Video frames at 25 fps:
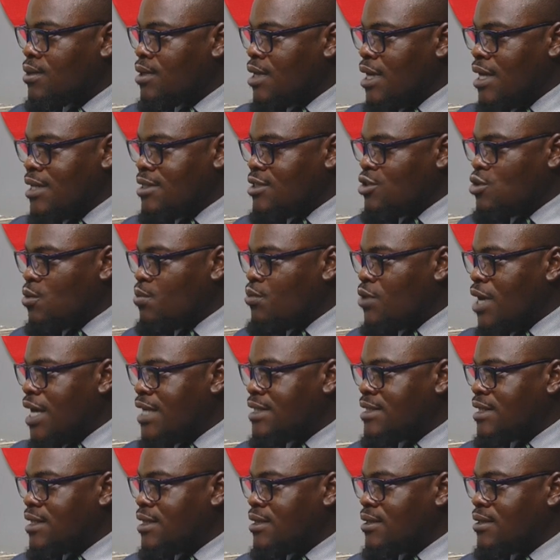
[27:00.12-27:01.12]
It's
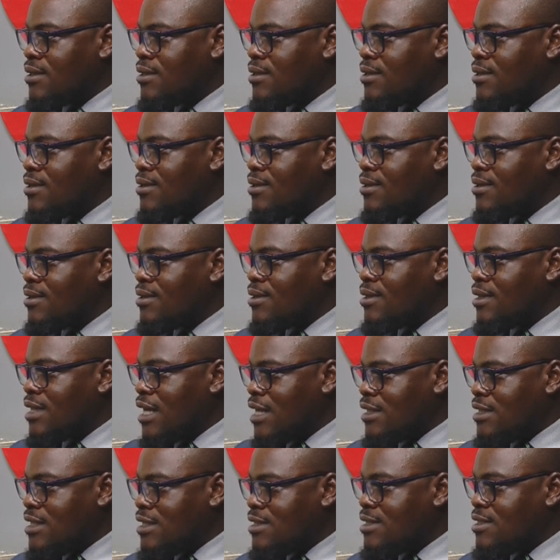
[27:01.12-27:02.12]
surprising
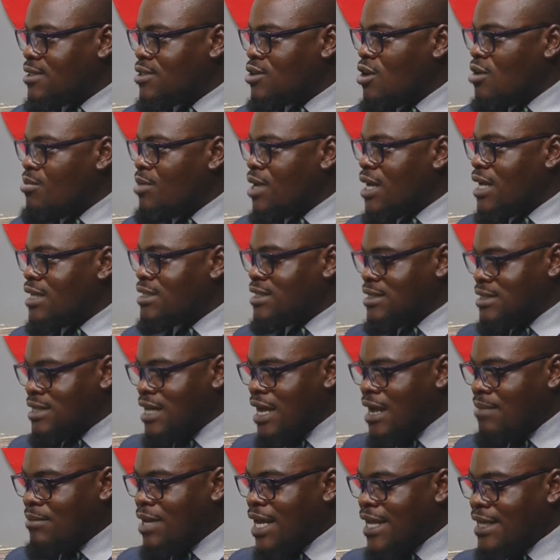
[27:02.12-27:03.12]
that this is coming at a
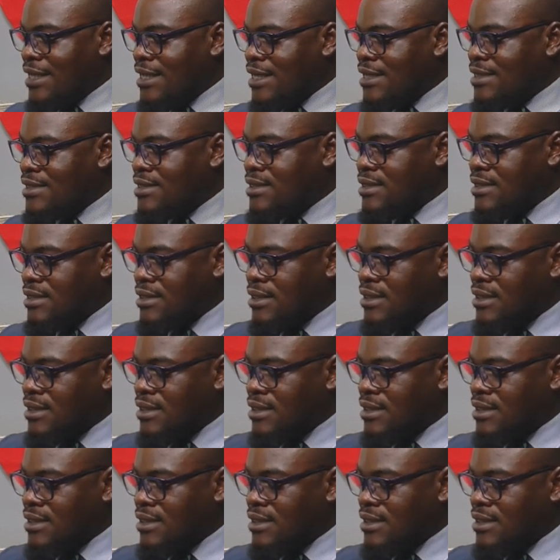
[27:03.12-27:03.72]
time like this.